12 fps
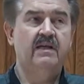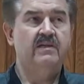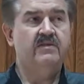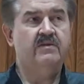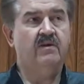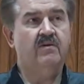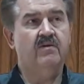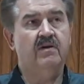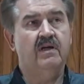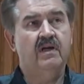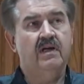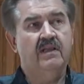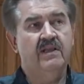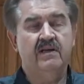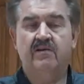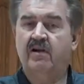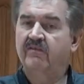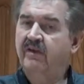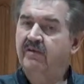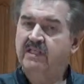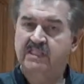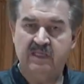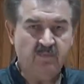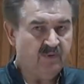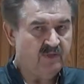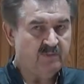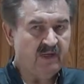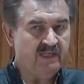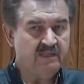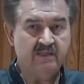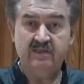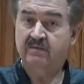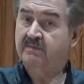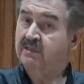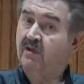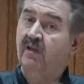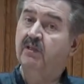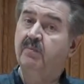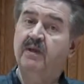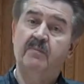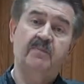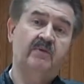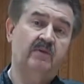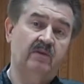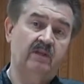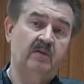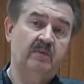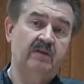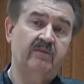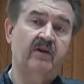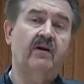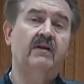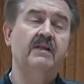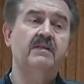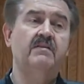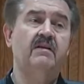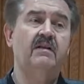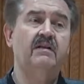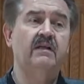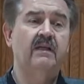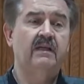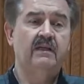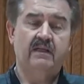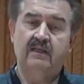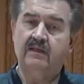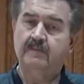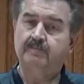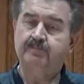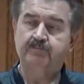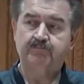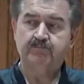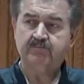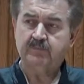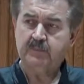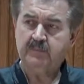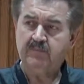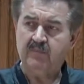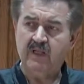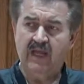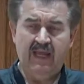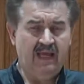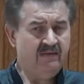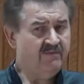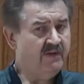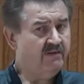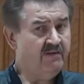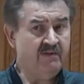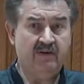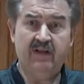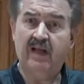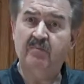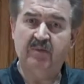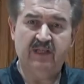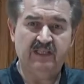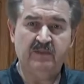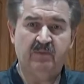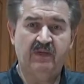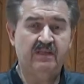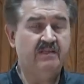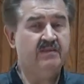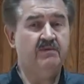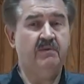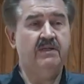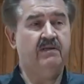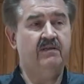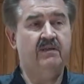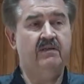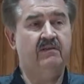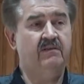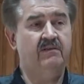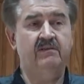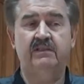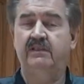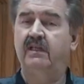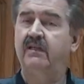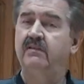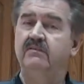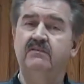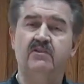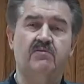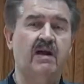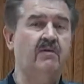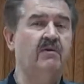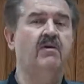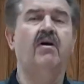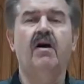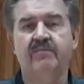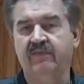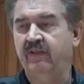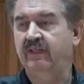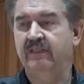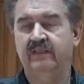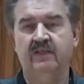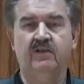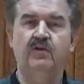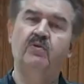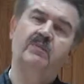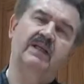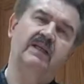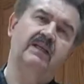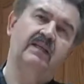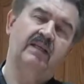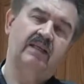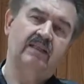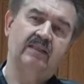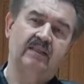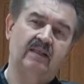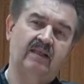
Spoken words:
So there are very simple spices, salt, pepper, a little bit of garlic salt, and very, very complex spices, which could include ground coffee and cumin and